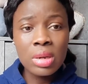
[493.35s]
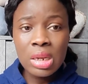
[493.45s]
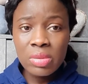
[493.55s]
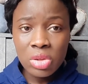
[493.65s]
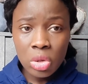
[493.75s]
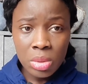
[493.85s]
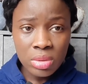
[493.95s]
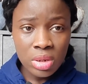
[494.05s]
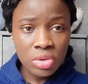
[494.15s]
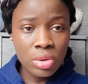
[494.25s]
leave it in the comment
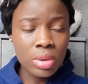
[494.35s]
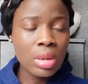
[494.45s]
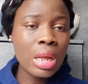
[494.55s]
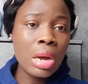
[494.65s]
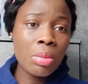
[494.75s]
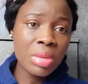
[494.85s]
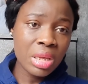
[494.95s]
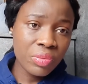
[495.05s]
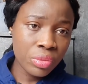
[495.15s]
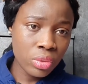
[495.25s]
section. I'll make
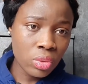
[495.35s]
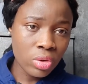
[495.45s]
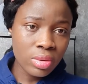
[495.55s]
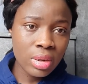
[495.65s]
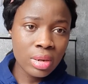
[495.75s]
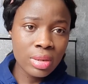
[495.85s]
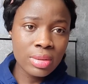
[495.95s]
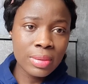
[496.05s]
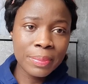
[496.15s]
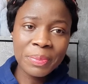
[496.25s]
a video concerning it.